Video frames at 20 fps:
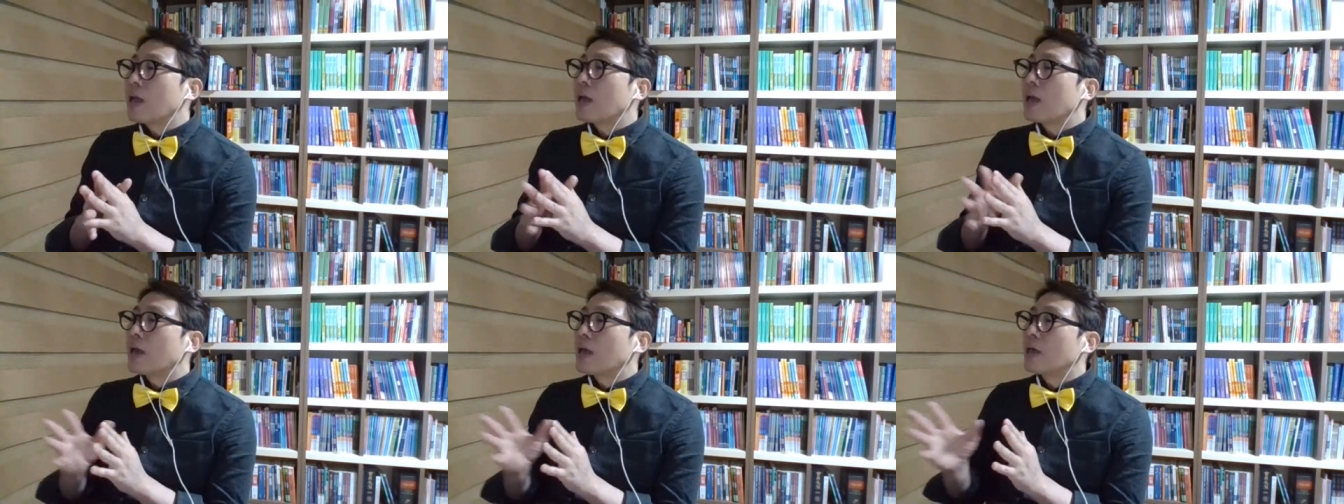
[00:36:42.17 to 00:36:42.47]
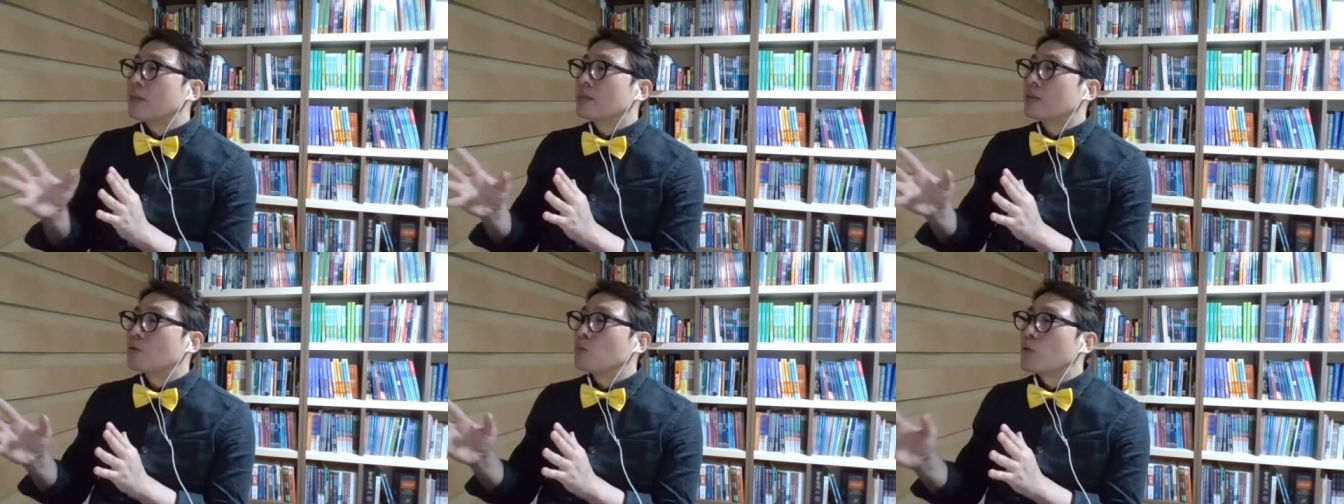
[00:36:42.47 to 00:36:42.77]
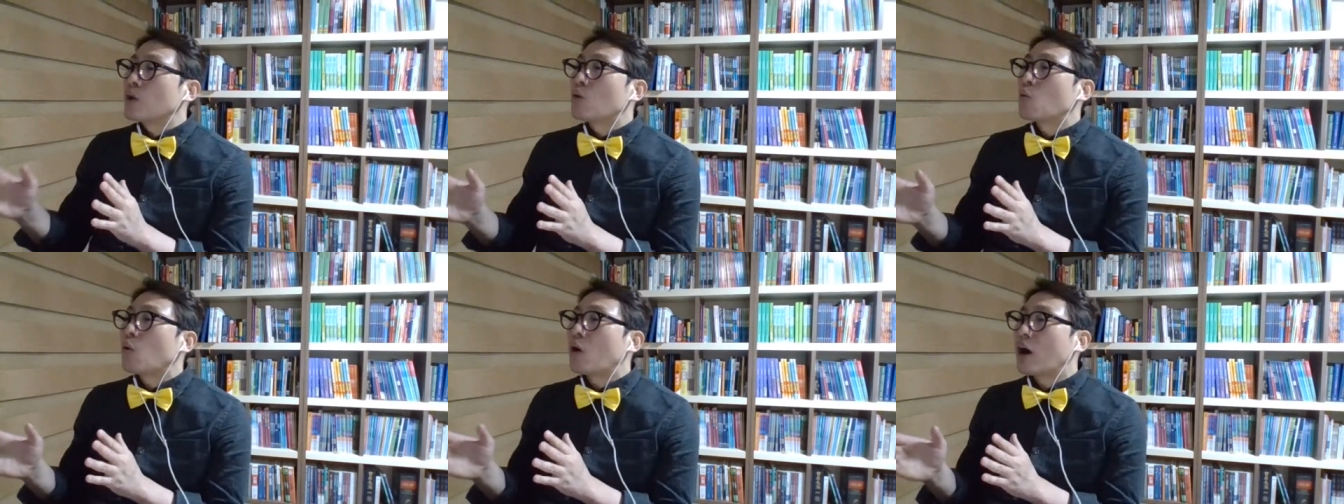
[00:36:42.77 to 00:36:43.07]
and the
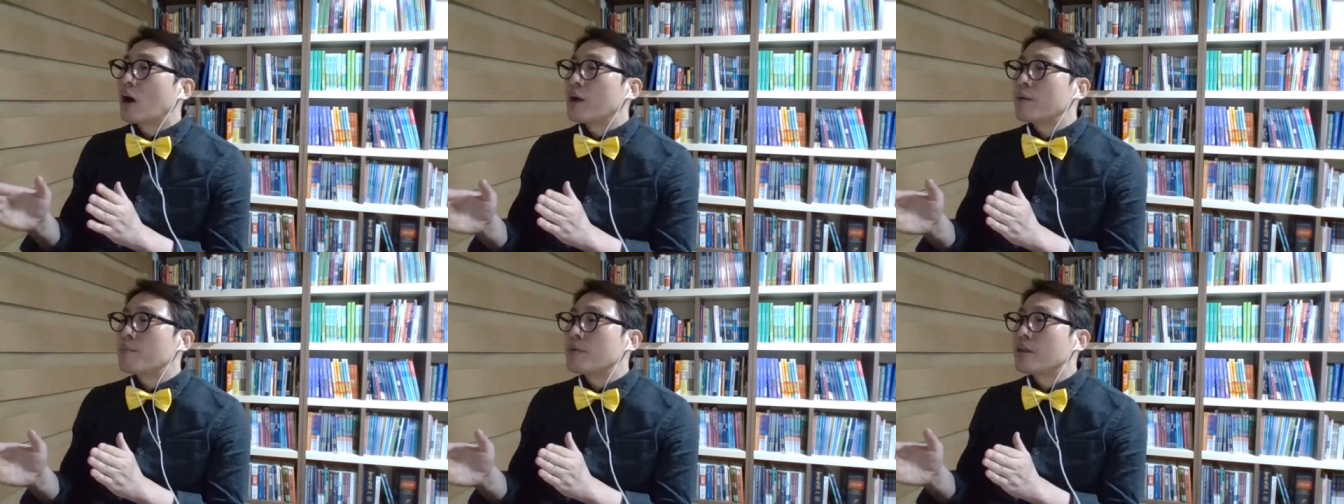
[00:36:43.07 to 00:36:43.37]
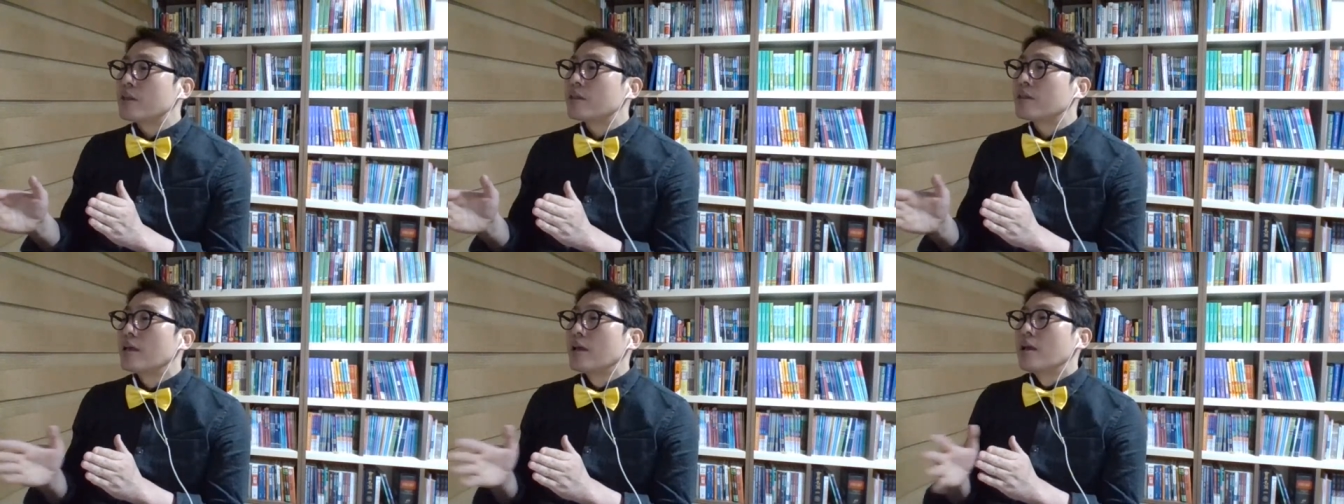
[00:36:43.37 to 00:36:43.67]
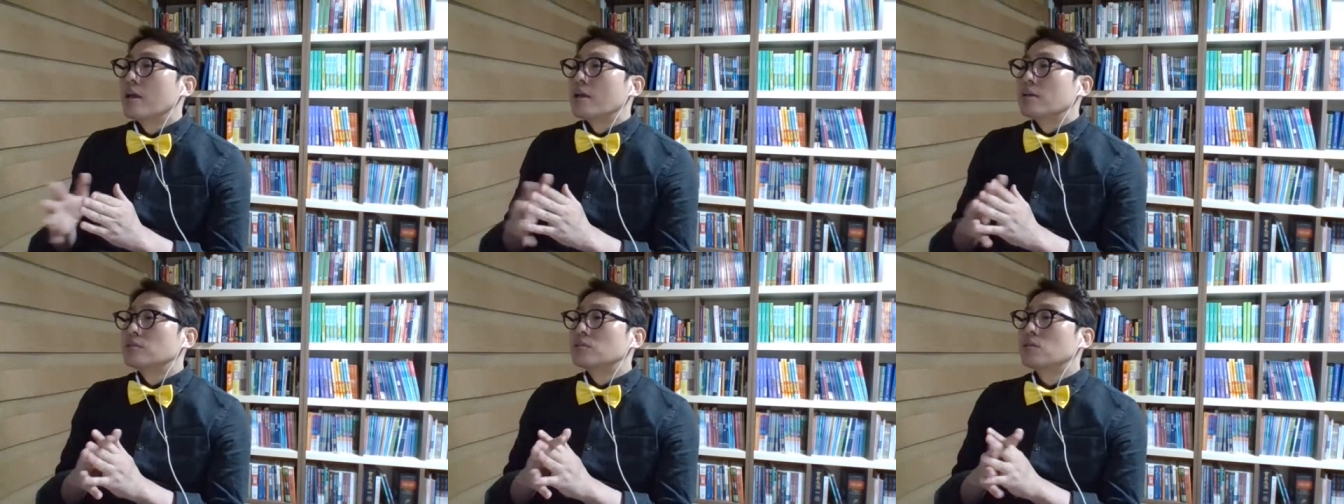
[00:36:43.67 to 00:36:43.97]
requirement.
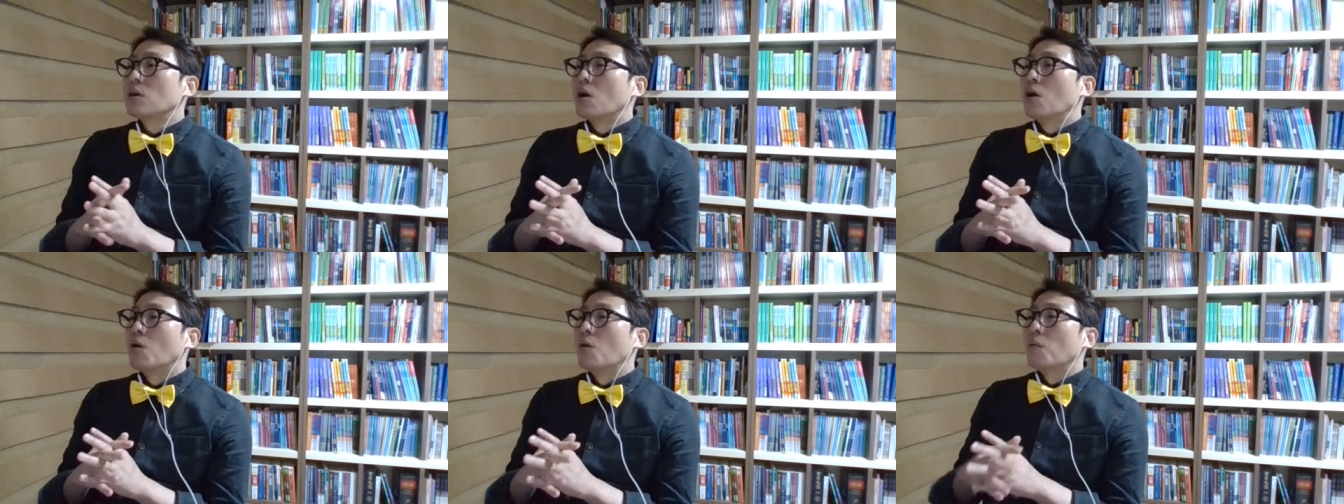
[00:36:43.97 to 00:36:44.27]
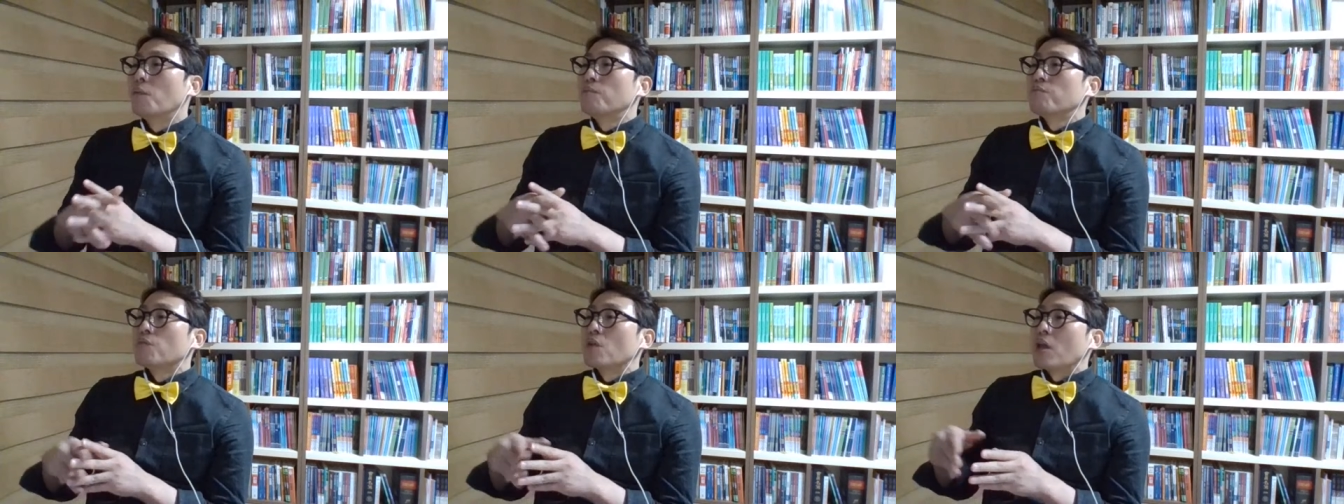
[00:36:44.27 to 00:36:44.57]
So